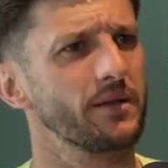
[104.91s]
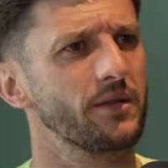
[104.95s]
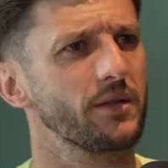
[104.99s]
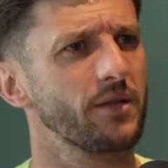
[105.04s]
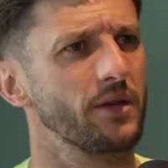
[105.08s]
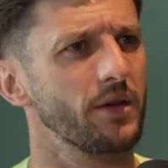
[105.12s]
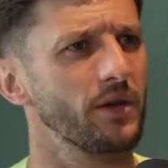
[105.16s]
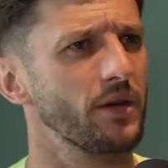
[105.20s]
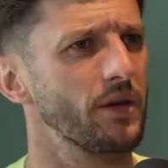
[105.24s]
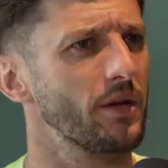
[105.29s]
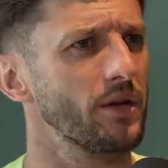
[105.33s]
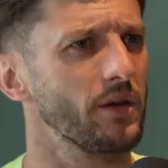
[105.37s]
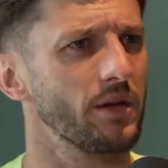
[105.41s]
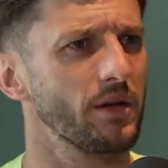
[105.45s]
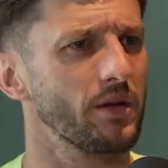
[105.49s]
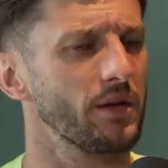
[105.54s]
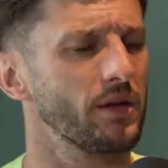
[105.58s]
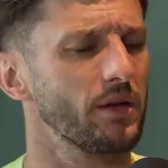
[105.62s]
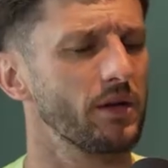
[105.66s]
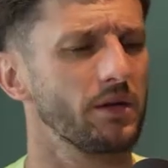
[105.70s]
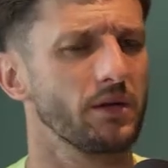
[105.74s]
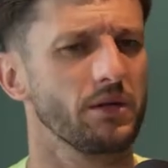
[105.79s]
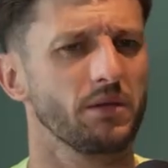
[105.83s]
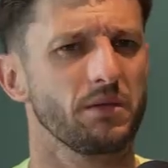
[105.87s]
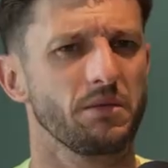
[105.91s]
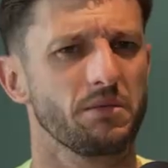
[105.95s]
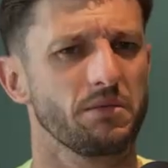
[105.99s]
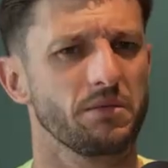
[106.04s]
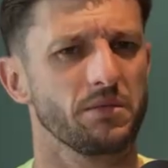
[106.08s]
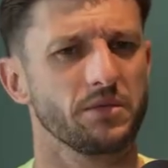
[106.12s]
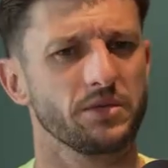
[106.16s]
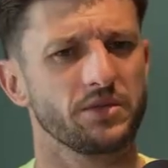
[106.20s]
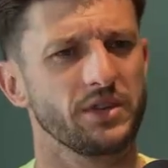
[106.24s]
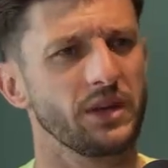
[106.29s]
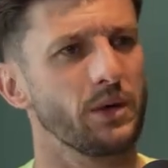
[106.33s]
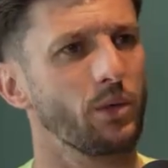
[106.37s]
to
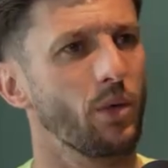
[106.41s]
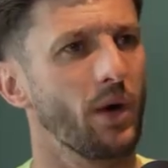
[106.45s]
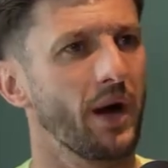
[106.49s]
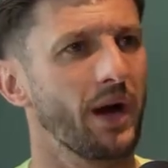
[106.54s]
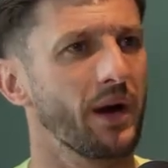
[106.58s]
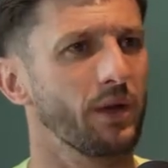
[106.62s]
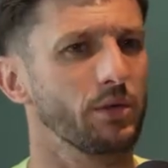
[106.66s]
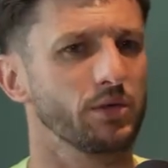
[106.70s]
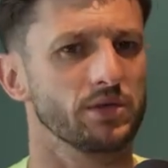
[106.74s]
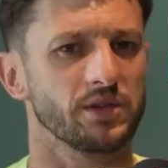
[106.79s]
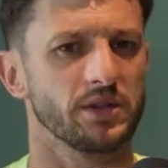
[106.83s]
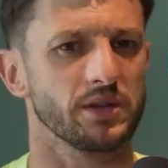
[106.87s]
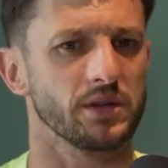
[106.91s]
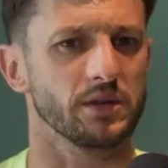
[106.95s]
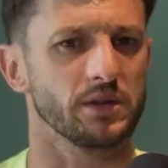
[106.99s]
see what else